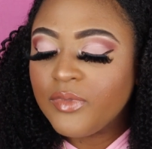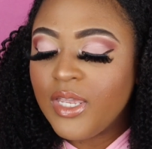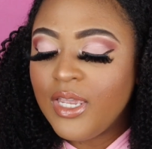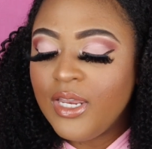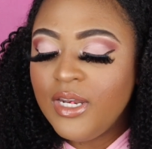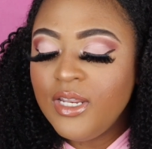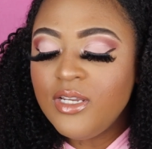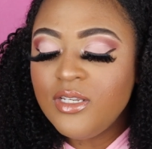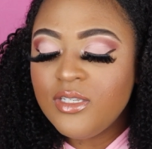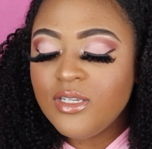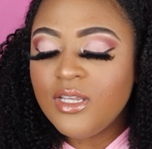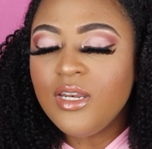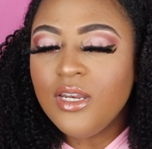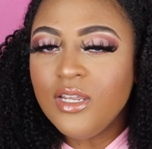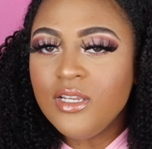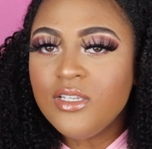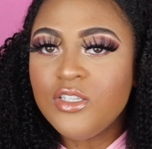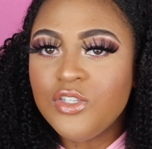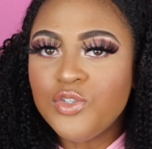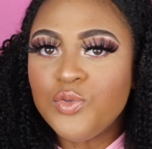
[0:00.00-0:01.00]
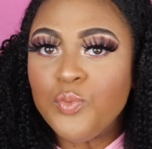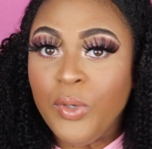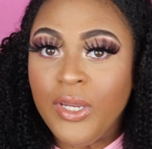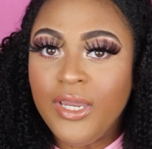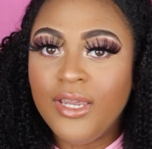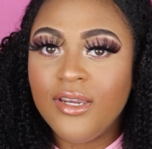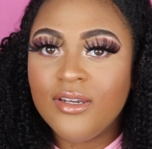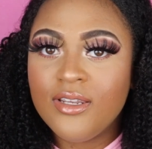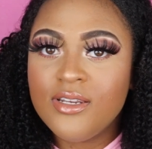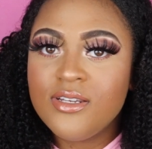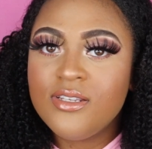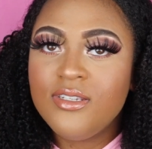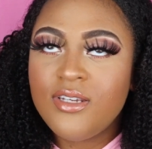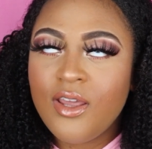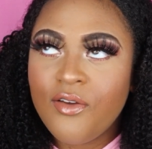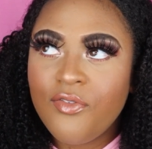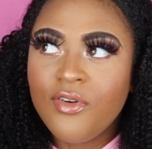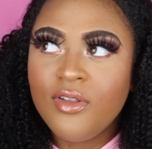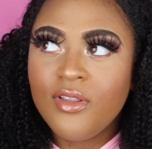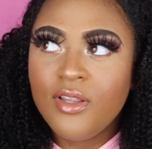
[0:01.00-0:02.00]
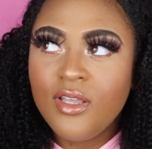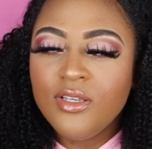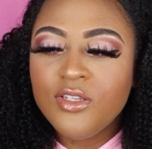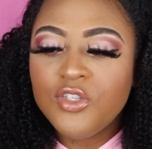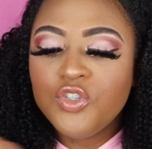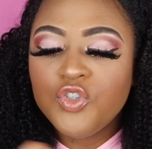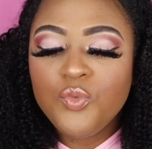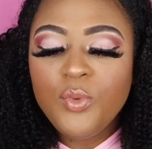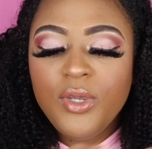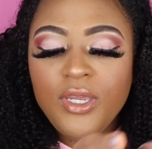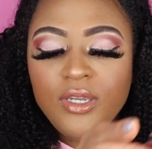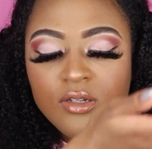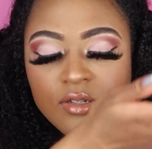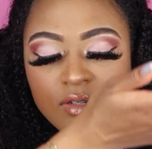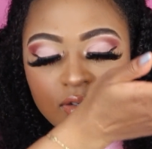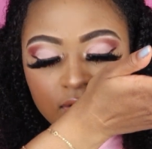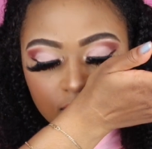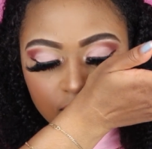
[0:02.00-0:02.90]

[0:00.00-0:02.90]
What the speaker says: It is sweet. It's definitely sweet.